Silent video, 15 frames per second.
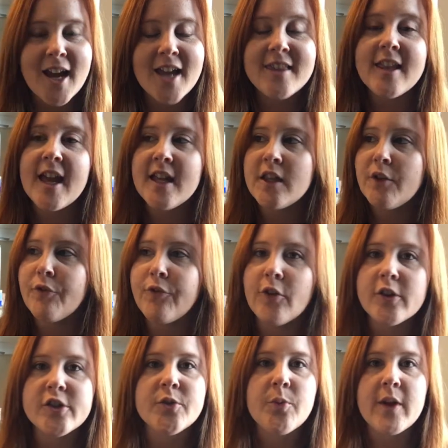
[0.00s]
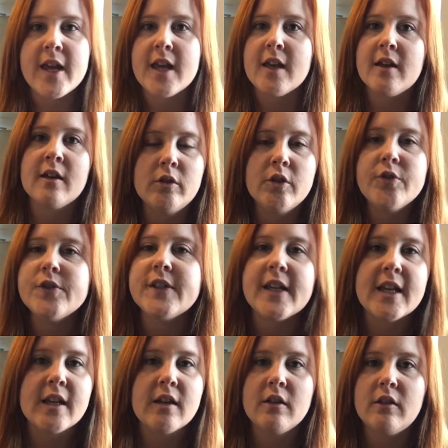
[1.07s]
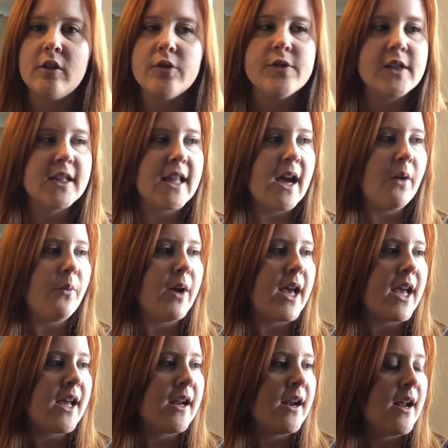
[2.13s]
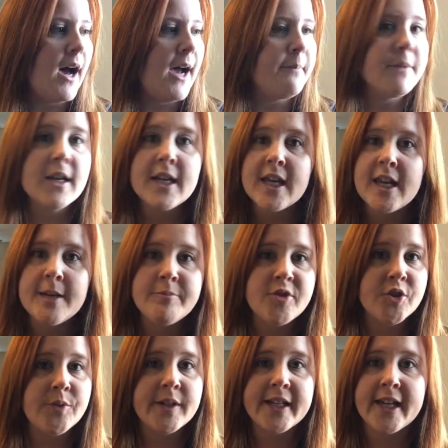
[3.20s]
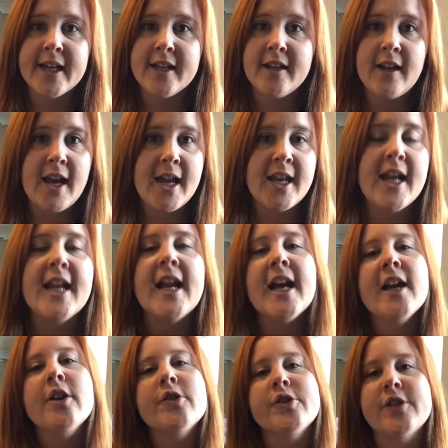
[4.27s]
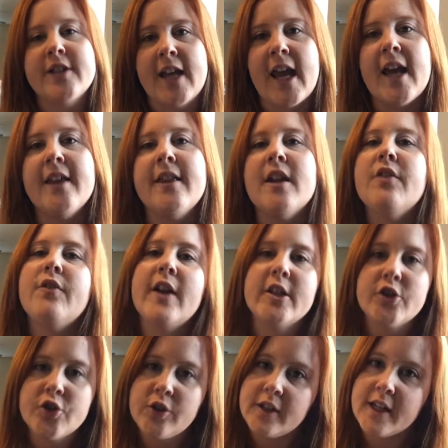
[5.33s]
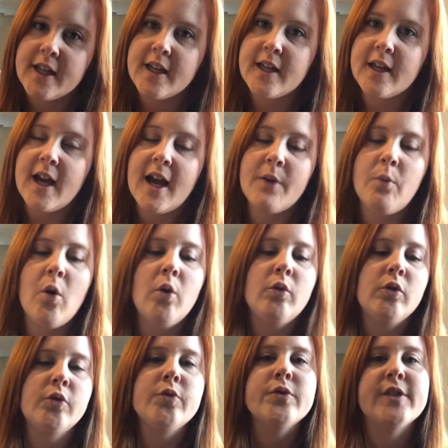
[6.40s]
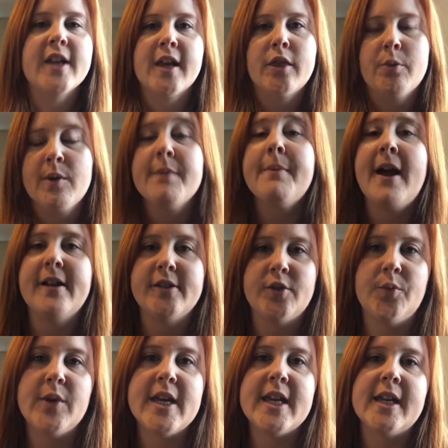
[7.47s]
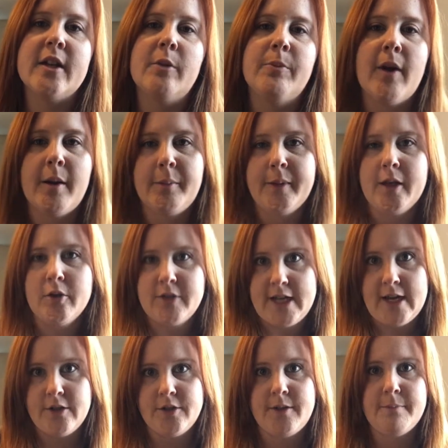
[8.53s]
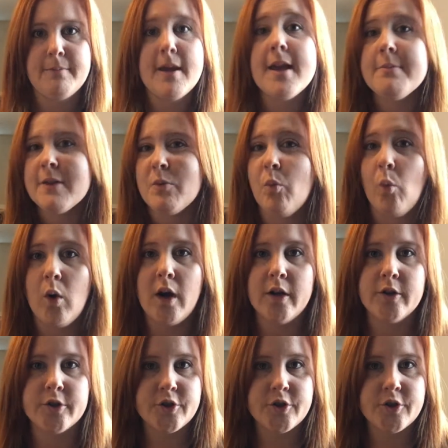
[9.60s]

and then the first week losing losing that weight i'm gonna keep doing it and and i understand that eventually i won't lose like three pounds a week it'll probably go down to maybe one or